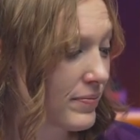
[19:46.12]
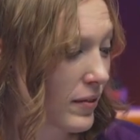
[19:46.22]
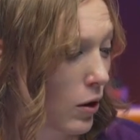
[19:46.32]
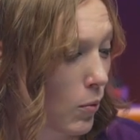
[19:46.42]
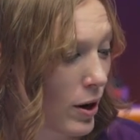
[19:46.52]

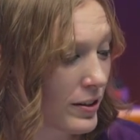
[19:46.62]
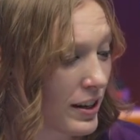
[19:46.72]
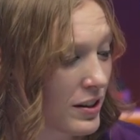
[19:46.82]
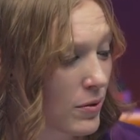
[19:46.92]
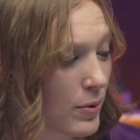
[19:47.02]
Work
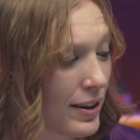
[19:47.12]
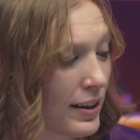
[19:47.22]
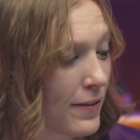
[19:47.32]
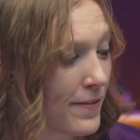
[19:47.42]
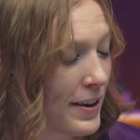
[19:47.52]
doesn't really
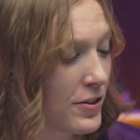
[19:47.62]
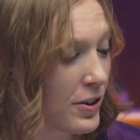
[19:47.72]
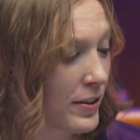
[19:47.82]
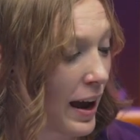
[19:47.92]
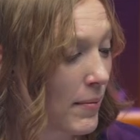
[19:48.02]
feature
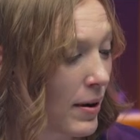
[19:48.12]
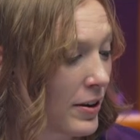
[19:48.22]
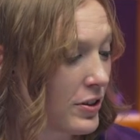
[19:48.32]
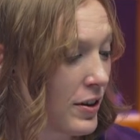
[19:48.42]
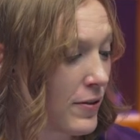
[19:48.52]
that
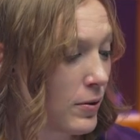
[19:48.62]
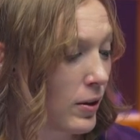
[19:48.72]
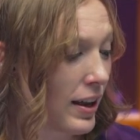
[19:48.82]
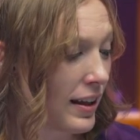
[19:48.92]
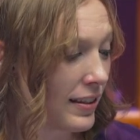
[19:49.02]
much if you
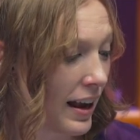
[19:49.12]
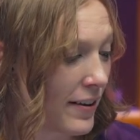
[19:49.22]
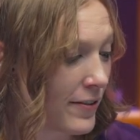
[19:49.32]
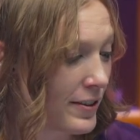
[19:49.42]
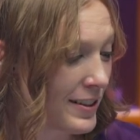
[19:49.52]
look at
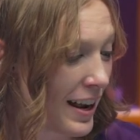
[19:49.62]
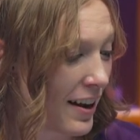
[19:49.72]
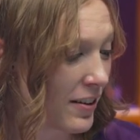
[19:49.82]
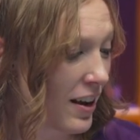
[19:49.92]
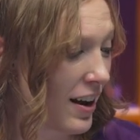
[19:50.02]

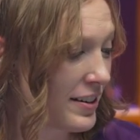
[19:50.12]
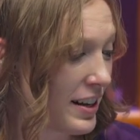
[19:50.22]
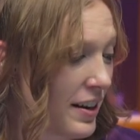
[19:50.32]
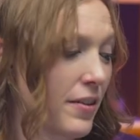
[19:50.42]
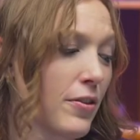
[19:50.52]
lifestyle
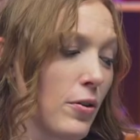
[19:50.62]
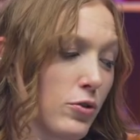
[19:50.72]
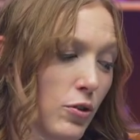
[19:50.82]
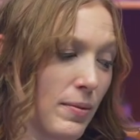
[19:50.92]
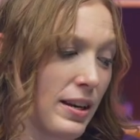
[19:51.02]
content on
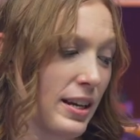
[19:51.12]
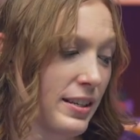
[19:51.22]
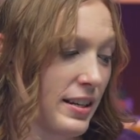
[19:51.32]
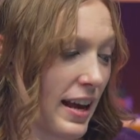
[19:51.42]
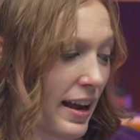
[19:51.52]
social media
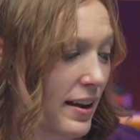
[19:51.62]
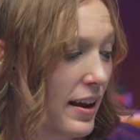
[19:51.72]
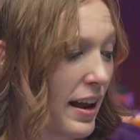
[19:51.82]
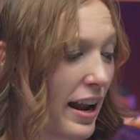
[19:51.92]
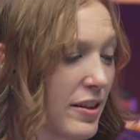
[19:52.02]
today.
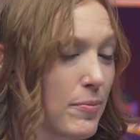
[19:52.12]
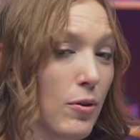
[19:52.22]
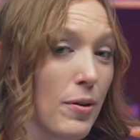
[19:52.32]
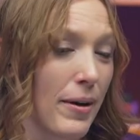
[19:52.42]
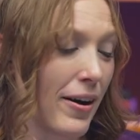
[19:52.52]
It's more
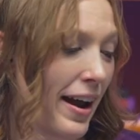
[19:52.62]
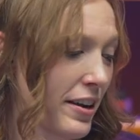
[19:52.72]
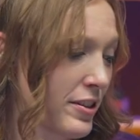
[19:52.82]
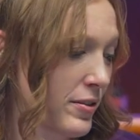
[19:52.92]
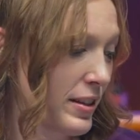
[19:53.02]
about
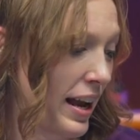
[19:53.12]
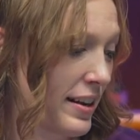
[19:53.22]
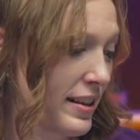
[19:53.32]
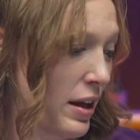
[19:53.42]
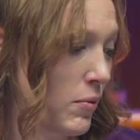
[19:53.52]
exercise
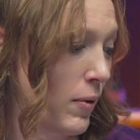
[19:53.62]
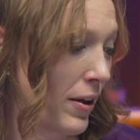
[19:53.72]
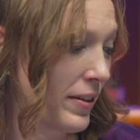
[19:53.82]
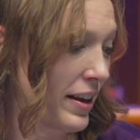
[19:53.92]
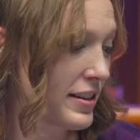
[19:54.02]
and
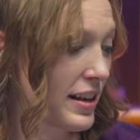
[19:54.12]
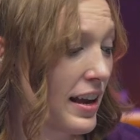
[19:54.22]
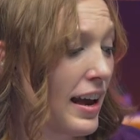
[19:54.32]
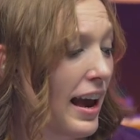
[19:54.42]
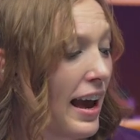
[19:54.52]
wellness.
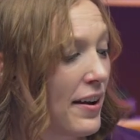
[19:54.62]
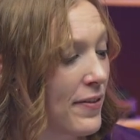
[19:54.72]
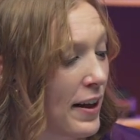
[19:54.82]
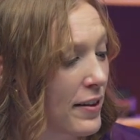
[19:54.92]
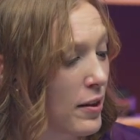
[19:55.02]
And if
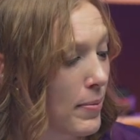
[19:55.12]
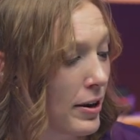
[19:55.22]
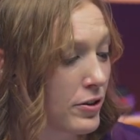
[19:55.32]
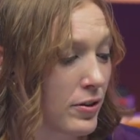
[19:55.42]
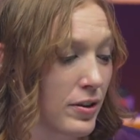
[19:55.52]
that's the
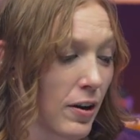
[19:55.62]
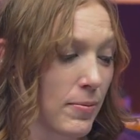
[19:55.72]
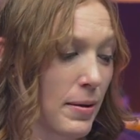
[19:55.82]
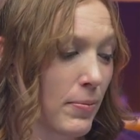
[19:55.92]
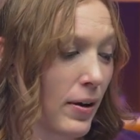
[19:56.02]
picture young
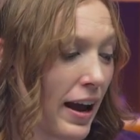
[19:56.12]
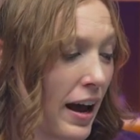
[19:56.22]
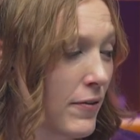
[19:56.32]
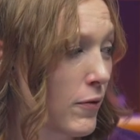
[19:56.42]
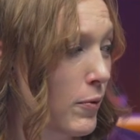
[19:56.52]
people
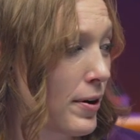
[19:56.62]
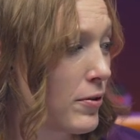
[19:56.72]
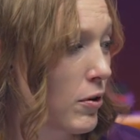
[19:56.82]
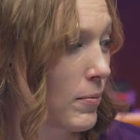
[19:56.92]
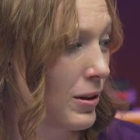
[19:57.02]
have of what a
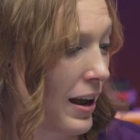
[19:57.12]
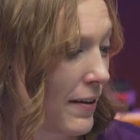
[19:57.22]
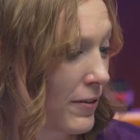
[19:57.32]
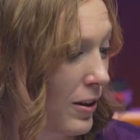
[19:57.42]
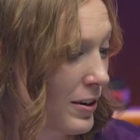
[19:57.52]
normal life
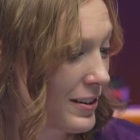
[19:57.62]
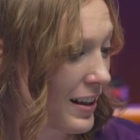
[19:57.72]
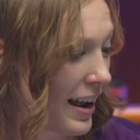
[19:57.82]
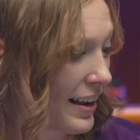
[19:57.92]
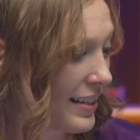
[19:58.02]
looks
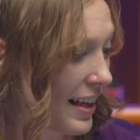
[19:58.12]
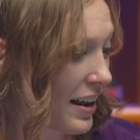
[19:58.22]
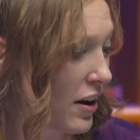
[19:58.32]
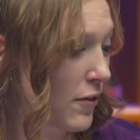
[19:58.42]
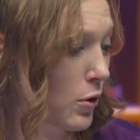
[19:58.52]
like, then
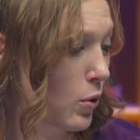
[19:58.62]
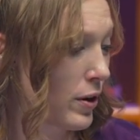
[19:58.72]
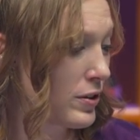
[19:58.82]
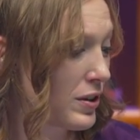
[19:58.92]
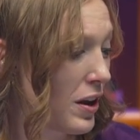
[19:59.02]
of course